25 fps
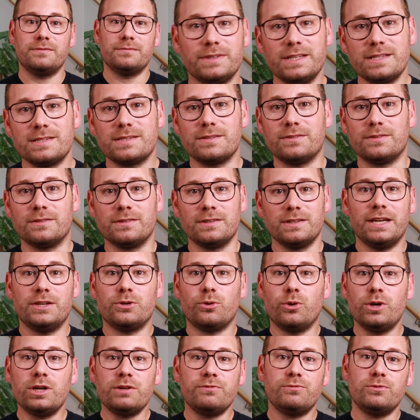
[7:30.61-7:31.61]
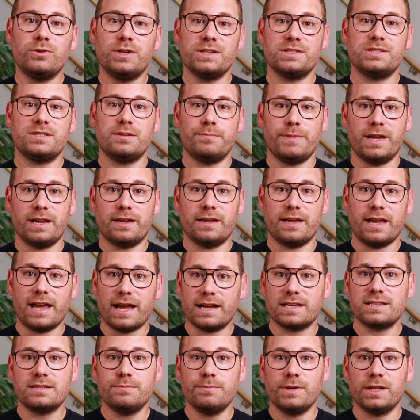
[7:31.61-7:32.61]
listen, in order for us to make
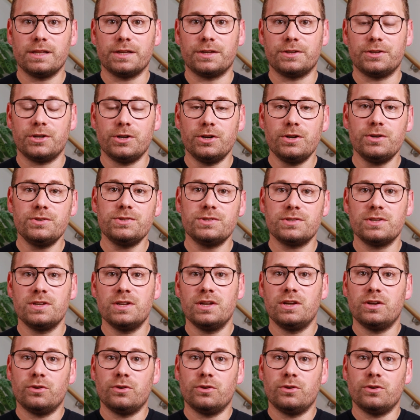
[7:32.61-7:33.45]
X million euros,